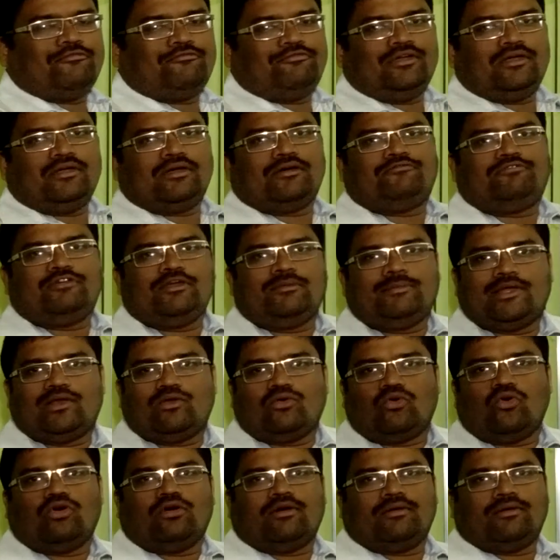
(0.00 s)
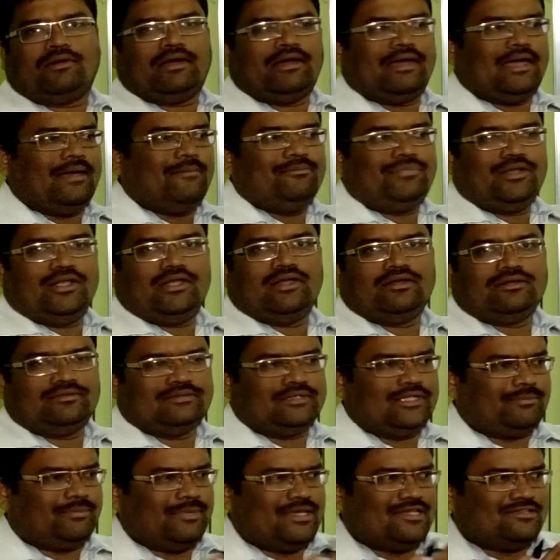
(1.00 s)
female embryo,
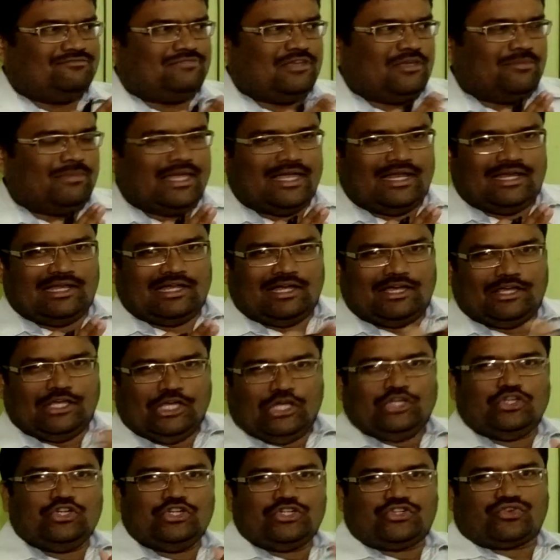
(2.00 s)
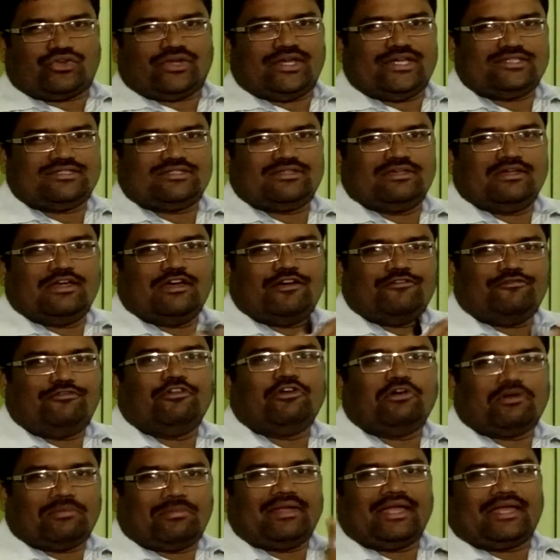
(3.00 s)
that means female uterus,
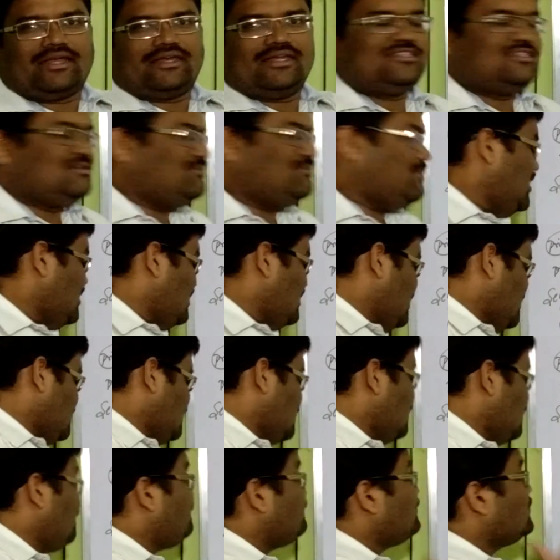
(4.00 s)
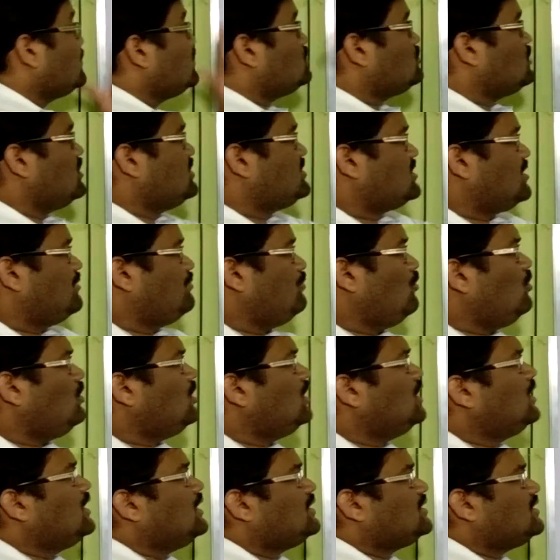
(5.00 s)
for pregnancy maintenance. So it's
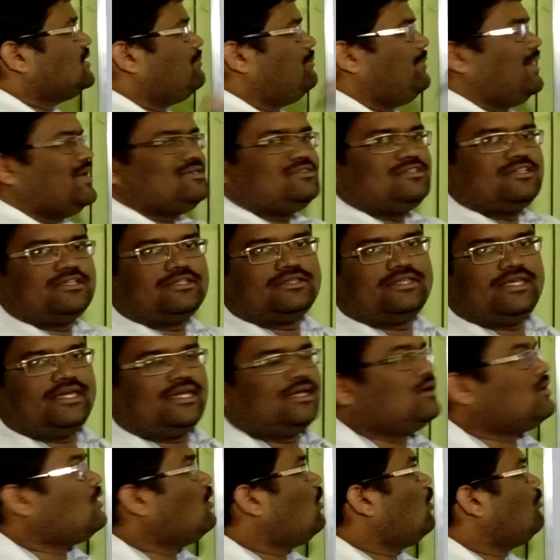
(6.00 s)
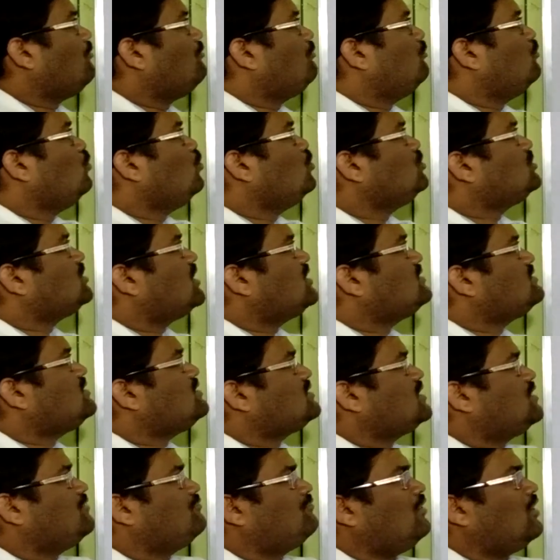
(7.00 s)
about the basic thing of
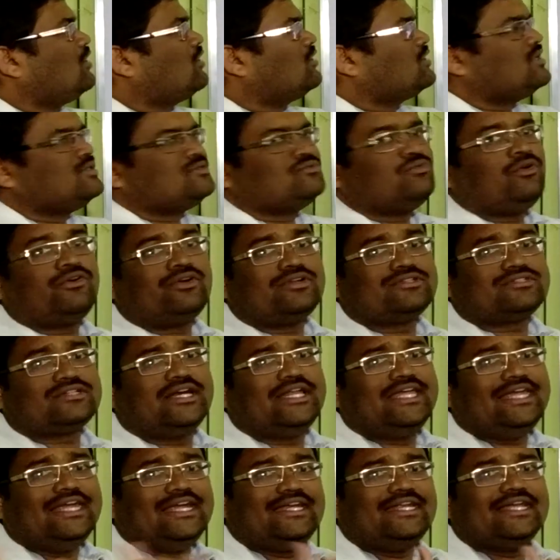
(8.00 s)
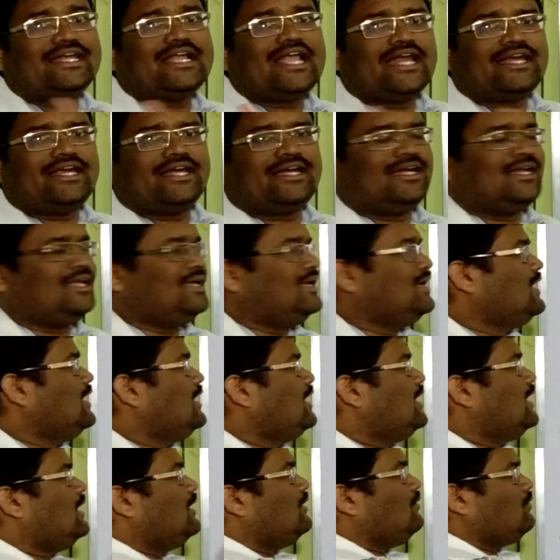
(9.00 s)
oogenesis and fertilization. We have to study integratedly.
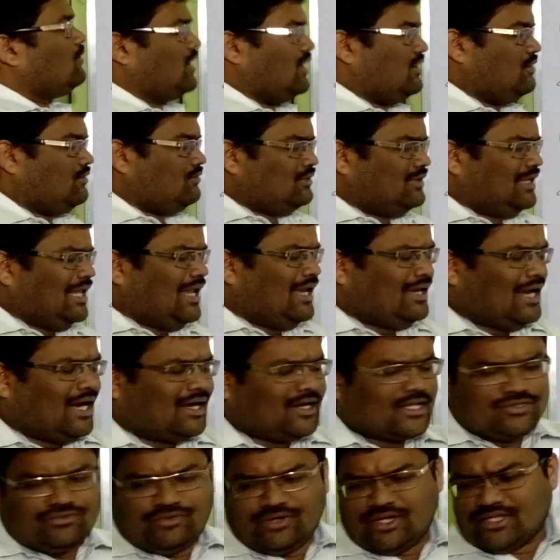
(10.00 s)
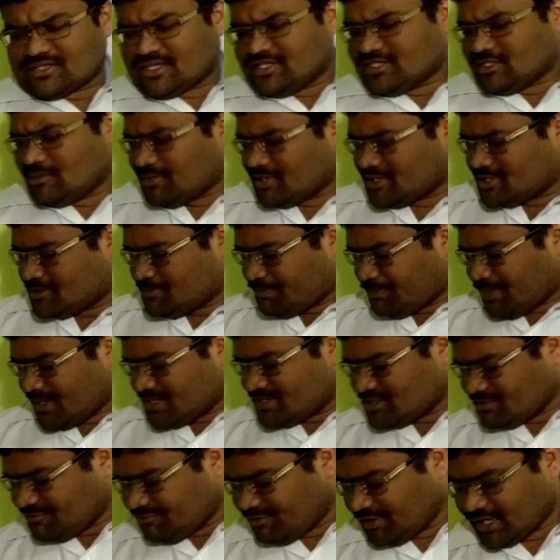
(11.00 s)
Okay. Let us discuss about
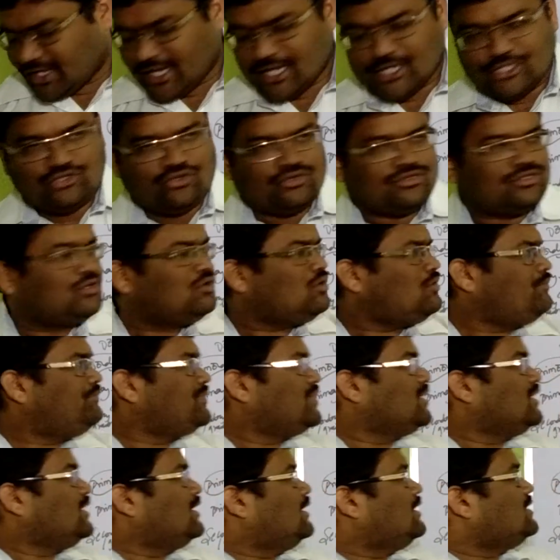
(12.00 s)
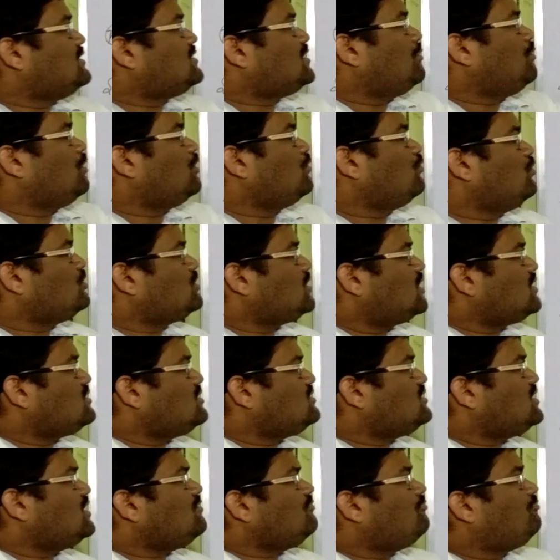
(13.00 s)
specific issues. It's about
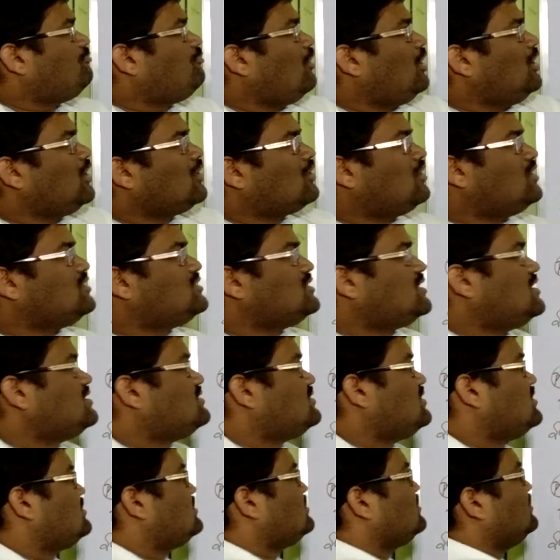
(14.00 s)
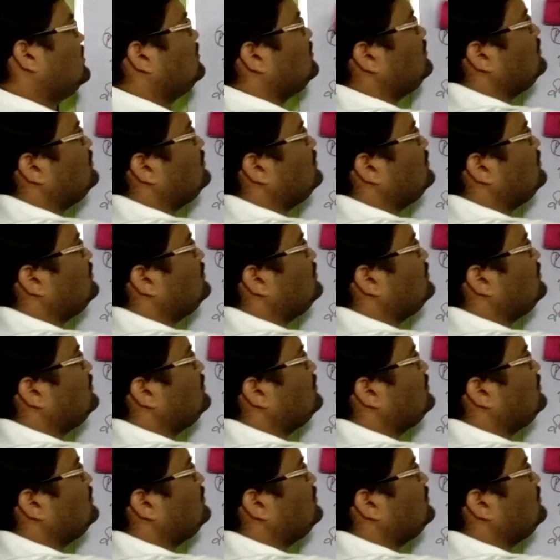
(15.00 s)
oogenesis and folliculogenesis.